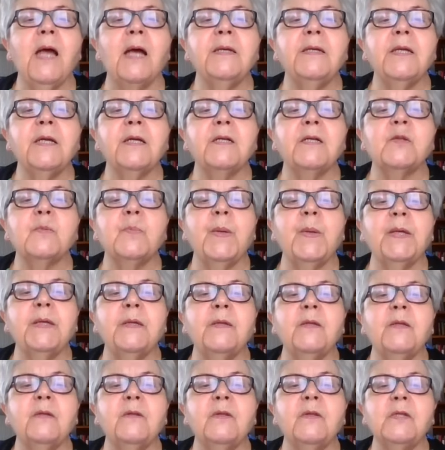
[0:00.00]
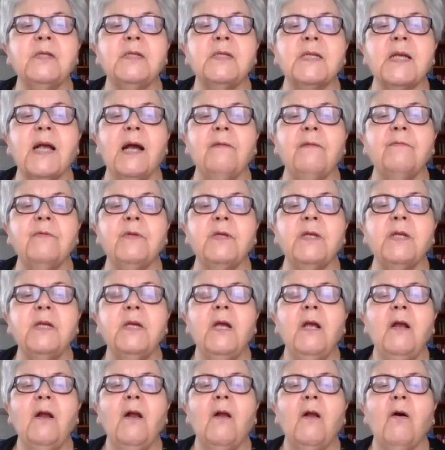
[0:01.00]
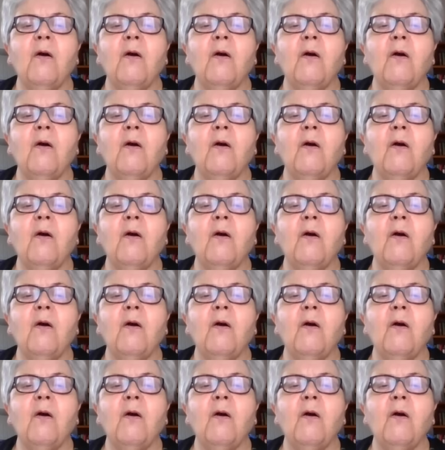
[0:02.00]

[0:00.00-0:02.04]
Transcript: unexpected discovery